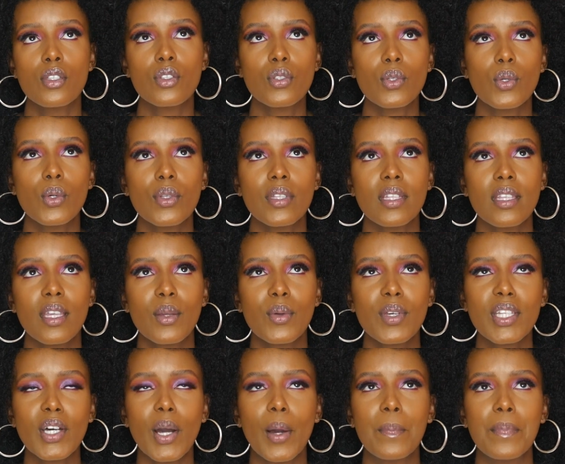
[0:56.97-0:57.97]
So the thing
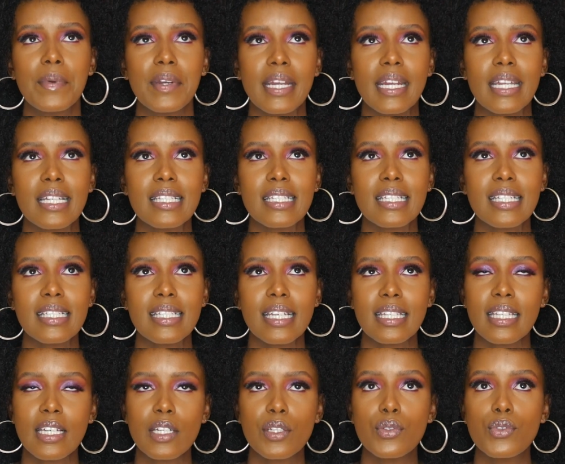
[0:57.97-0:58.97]
with our brains is
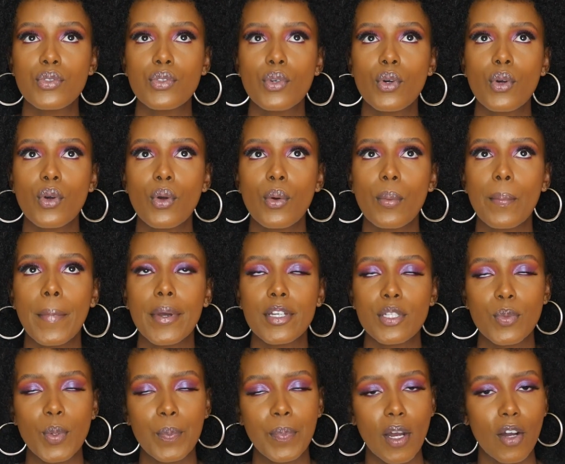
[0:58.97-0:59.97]
that they're so
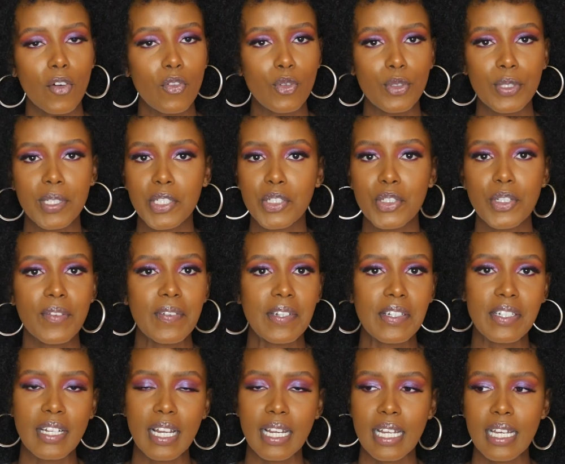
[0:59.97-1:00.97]
much more powerful than you even
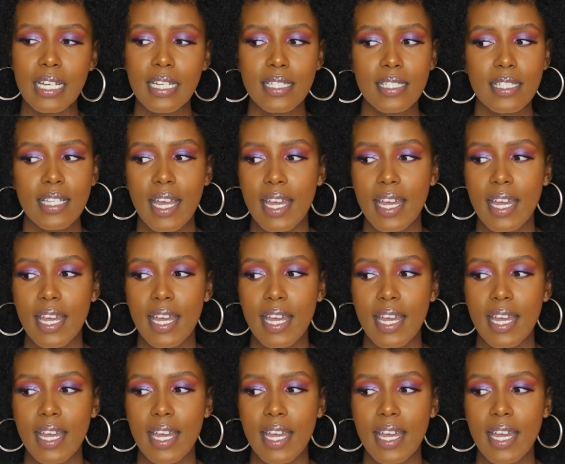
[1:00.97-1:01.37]
realize,